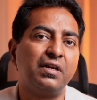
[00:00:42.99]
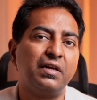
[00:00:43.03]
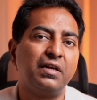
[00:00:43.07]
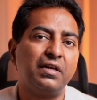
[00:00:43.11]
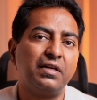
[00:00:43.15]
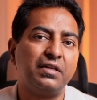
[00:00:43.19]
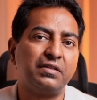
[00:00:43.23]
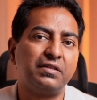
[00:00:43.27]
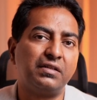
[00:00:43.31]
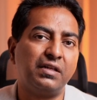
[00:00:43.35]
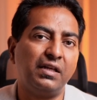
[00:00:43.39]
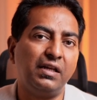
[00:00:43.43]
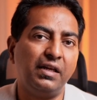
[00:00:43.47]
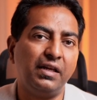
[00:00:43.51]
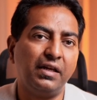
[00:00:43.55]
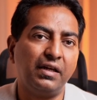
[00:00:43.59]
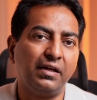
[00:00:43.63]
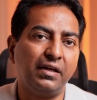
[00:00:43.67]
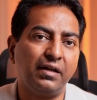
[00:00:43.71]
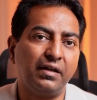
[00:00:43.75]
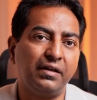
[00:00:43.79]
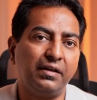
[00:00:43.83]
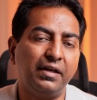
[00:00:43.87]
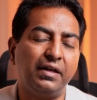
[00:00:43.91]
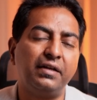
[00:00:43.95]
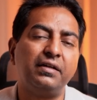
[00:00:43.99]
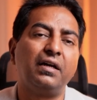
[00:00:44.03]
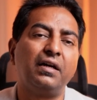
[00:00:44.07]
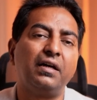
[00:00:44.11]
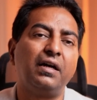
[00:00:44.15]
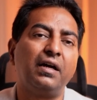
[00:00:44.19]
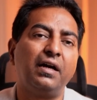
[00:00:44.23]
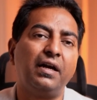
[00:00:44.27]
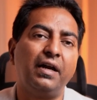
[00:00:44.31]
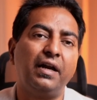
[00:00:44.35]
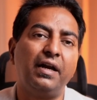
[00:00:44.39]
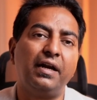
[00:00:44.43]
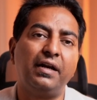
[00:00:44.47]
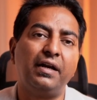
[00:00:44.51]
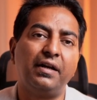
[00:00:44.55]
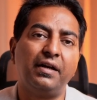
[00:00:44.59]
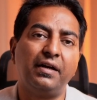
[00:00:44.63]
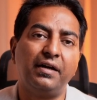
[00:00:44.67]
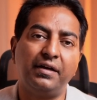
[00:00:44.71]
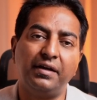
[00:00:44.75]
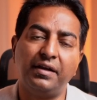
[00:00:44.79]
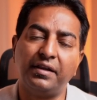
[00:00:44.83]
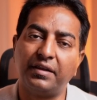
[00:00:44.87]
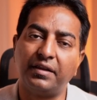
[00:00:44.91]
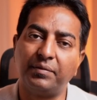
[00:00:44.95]
stealing data, and
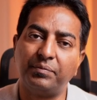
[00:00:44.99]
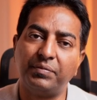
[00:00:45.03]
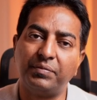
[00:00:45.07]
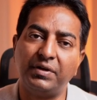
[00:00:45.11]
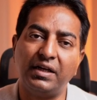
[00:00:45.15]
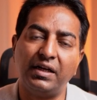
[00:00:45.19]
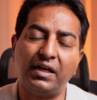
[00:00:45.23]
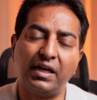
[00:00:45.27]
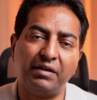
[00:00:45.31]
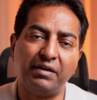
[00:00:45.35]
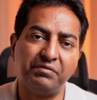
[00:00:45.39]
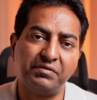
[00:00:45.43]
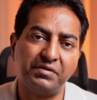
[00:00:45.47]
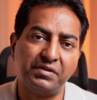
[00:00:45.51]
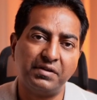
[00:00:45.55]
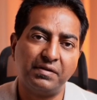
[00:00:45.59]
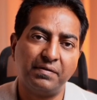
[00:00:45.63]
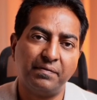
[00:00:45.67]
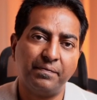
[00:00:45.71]
disrupting lives.